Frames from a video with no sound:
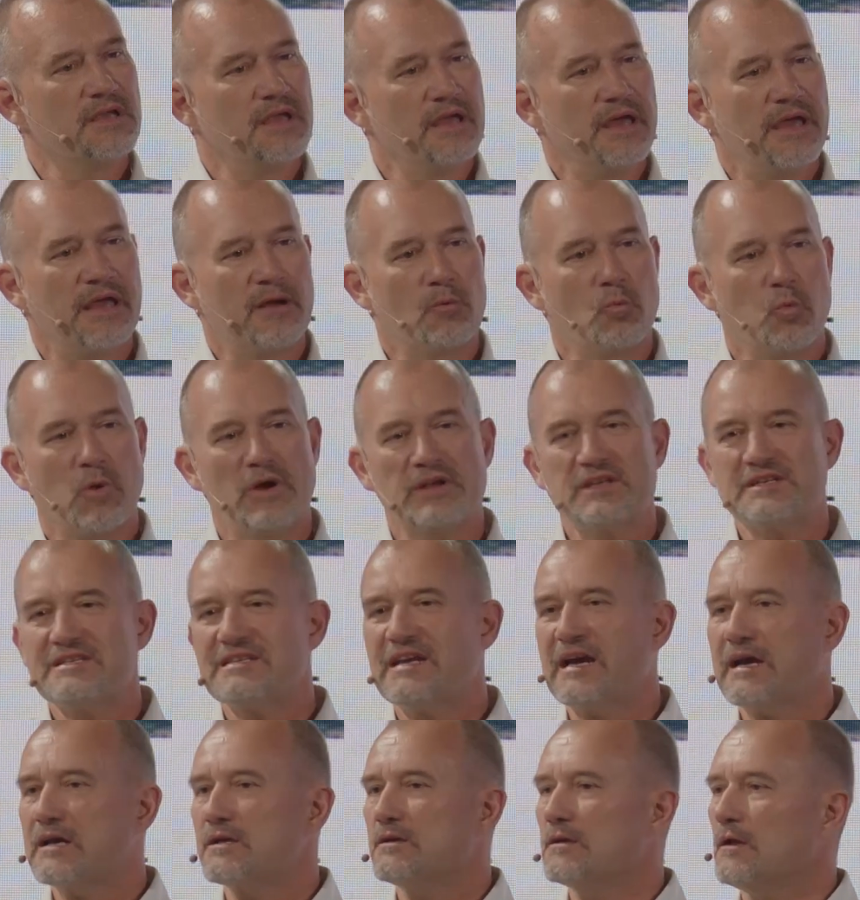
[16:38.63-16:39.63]
and what
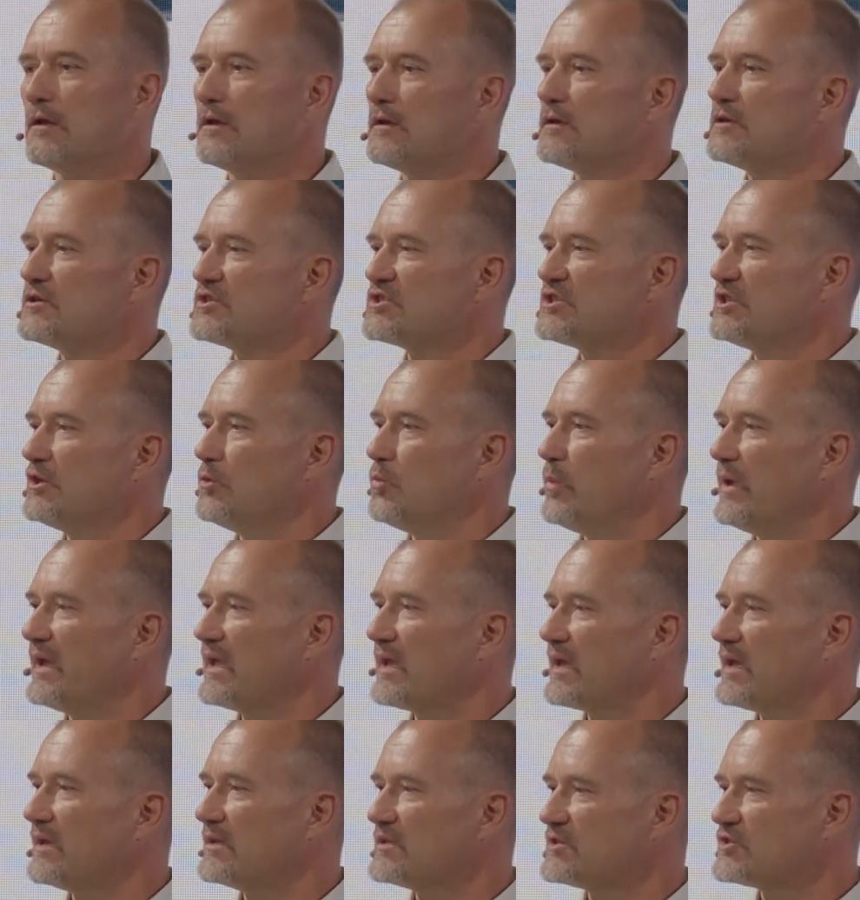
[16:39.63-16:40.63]
technology we
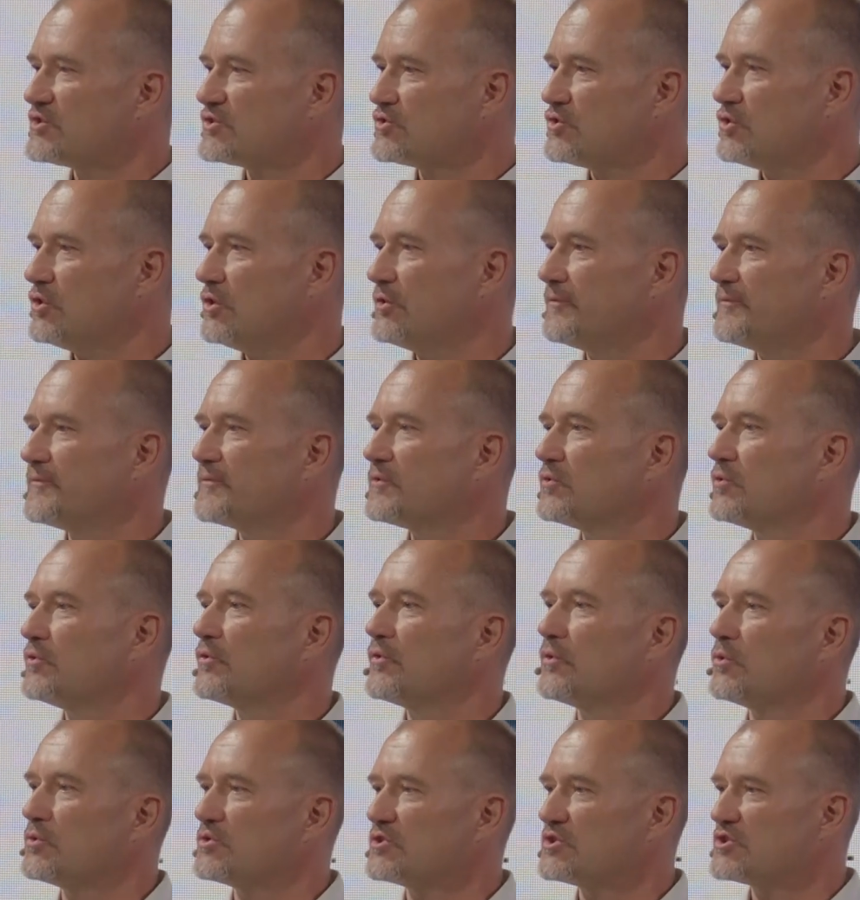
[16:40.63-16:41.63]
can serve to
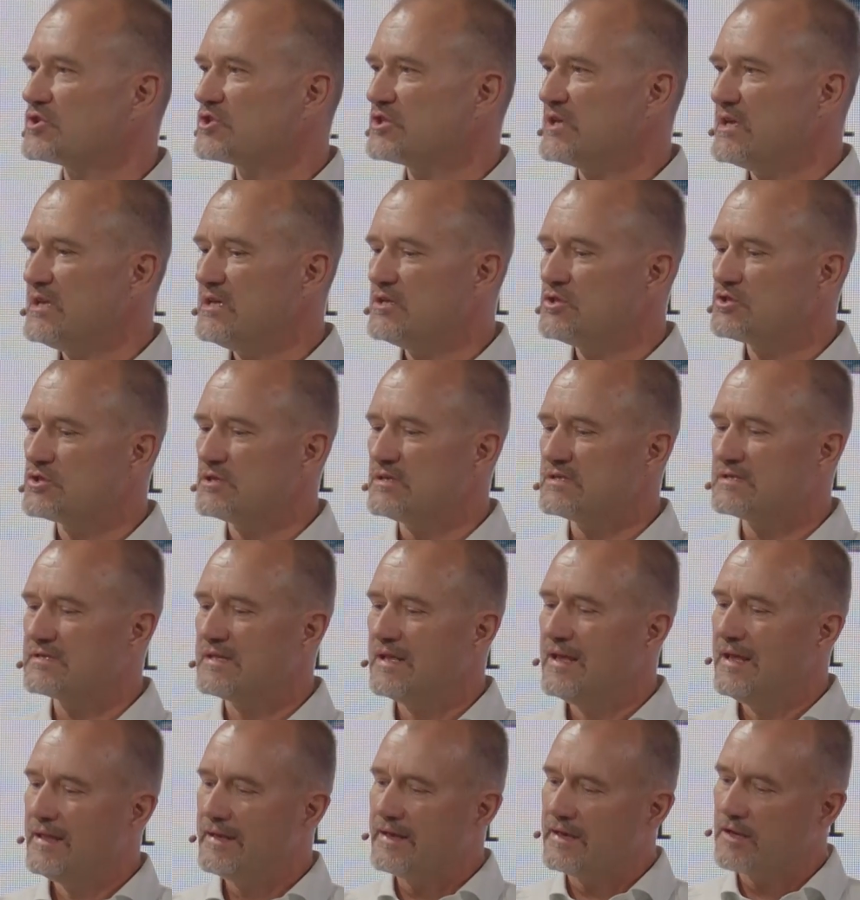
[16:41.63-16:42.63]
those changes
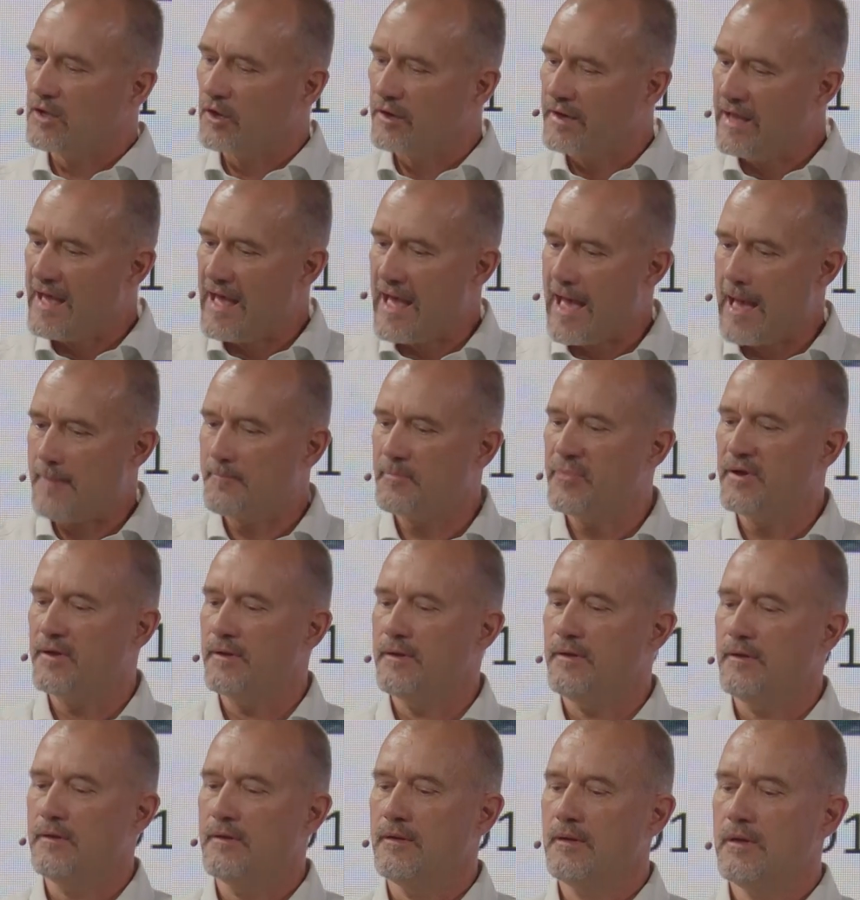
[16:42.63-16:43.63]
that are going to
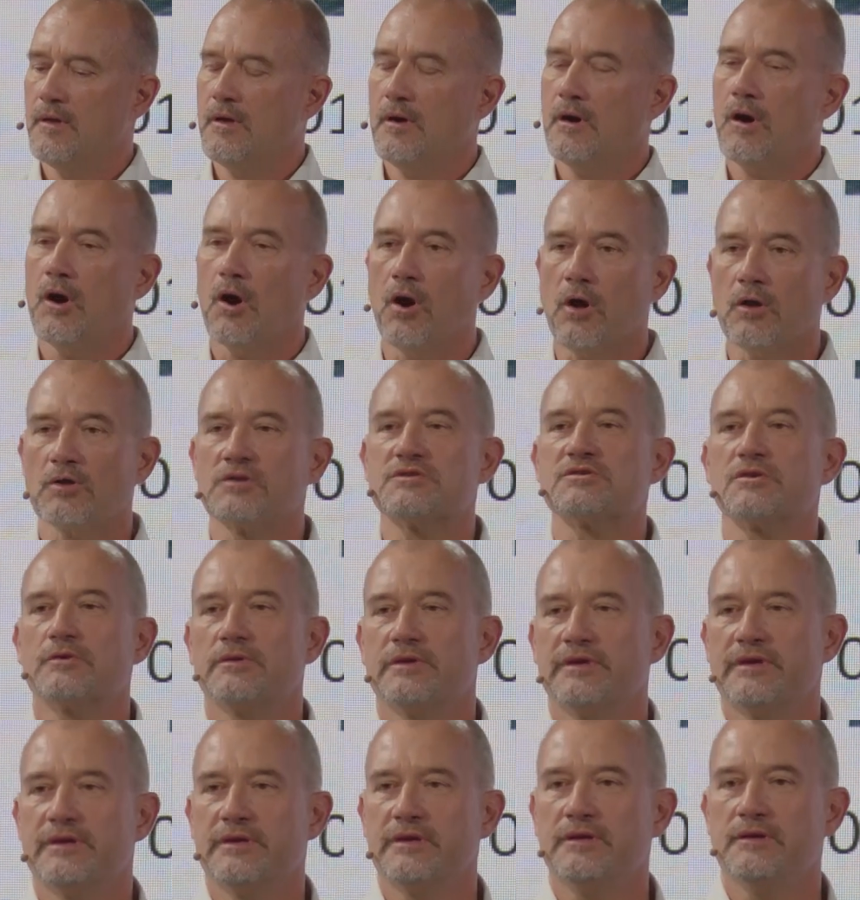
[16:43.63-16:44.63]
happen also
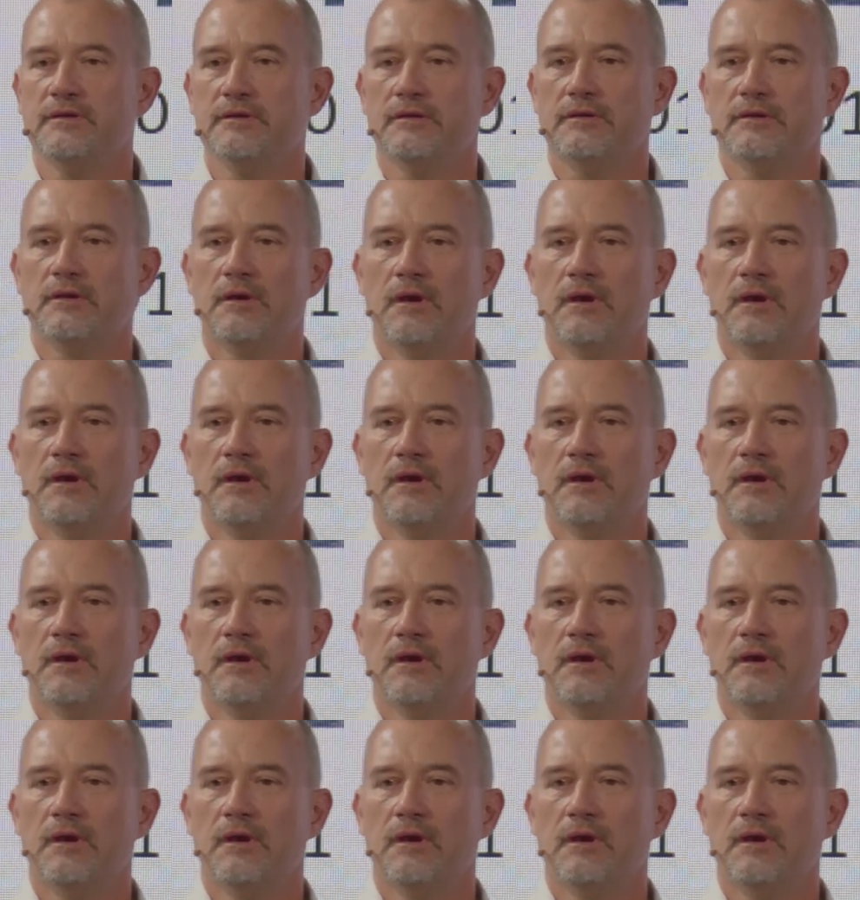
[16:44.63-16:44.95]
here.